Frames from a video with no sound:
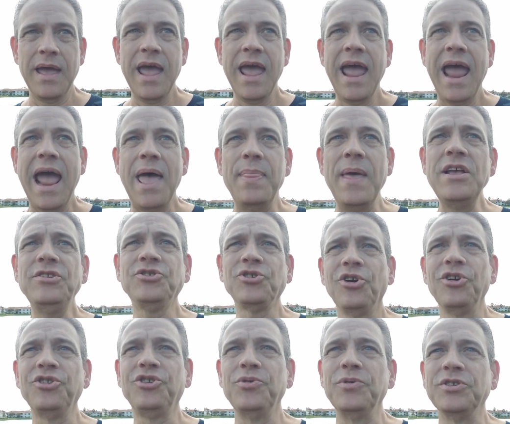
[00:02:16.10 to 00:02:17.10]
And they
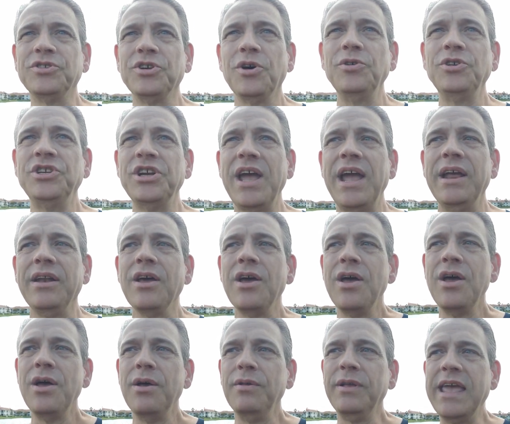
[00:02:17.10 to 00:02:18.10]
started to associate
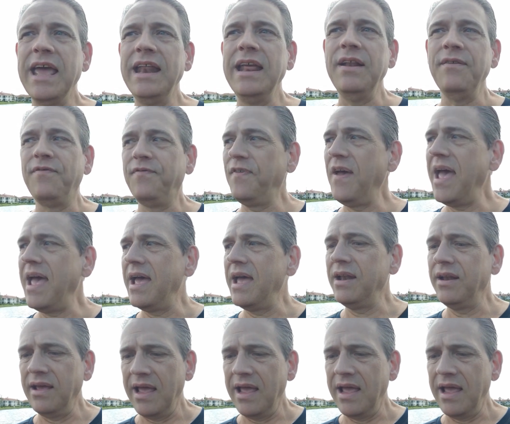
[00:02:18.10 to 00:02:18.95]
getting fed